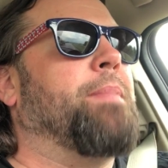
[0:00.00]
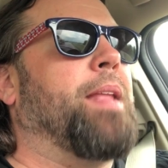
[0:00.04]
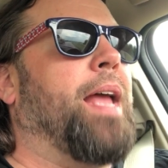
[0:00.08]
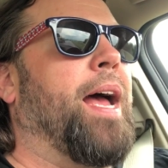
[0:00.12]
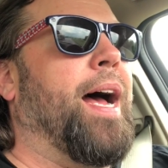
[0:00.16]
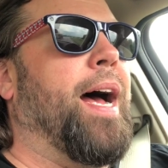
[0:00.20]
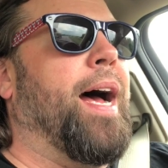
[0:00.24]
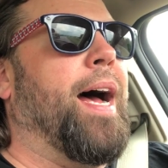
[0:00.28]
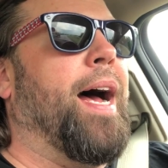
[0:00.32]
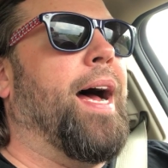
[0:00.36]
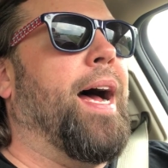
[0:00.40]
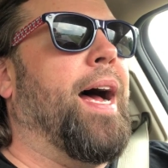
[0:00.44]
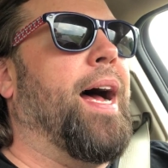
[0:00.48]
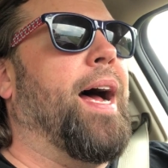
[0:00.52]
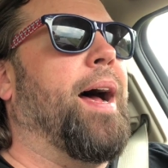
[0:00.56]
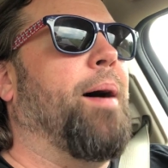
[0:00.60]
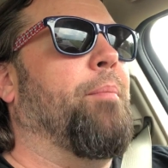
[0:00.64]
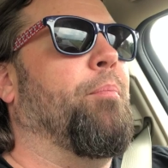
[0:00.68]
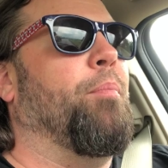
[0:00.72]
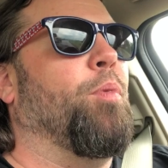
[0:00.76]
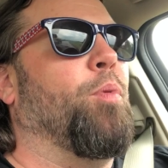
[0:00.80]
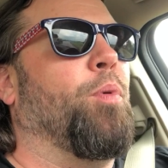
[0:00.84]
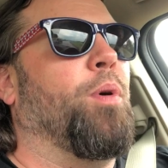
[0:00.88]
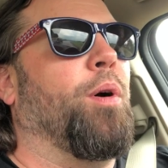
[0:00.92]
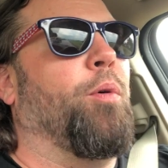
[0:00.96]

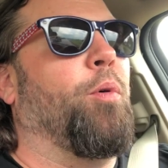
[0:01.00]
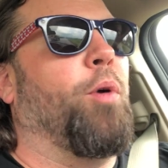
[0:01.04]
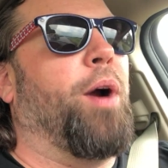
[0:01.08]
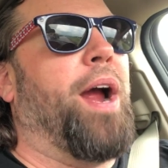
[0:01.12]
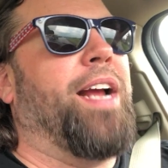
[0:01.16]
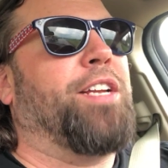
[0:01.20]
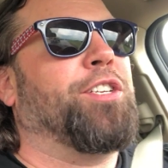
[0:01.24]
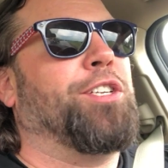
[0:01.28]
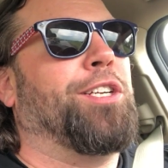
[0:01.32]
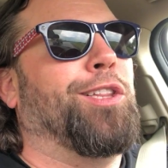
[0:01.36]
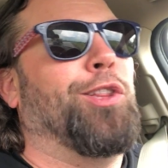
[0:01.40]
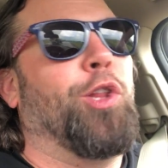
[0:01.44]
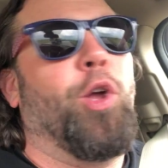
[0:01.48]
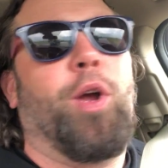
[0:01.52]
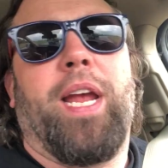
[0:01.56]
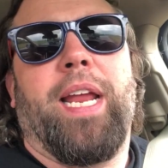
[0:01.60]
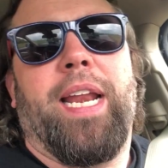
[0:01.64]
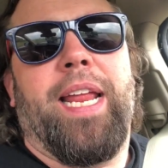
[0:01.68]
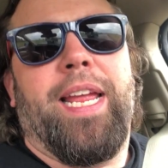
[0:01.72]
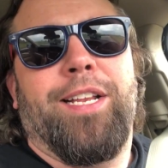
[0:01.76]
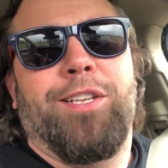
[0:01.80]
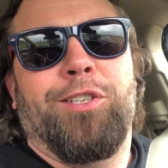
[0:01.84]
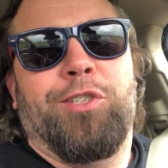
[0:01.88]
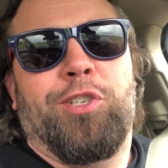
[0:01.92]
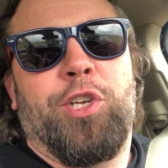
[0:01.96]
We're actually looking
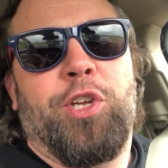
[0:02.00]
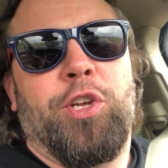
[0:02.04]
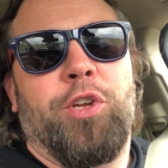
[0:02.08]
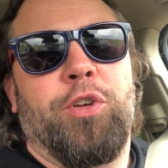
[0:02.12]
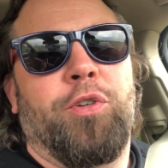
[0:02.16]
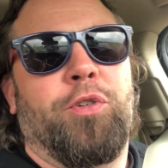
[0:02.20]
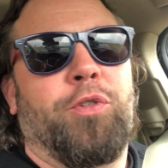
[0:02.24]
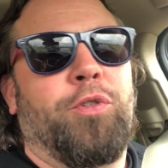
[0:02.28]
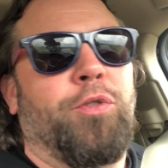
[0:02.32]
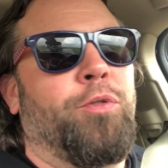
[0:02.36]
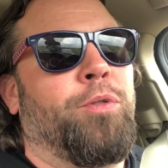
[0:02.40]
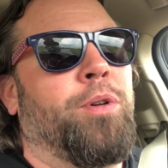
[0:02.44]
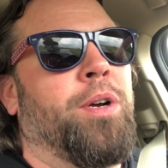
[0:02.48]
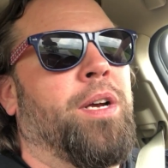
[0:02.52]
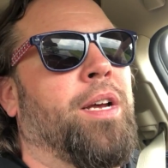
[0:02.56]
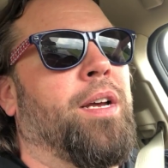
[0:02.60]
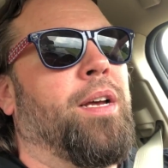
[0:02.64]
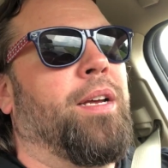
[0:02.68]
into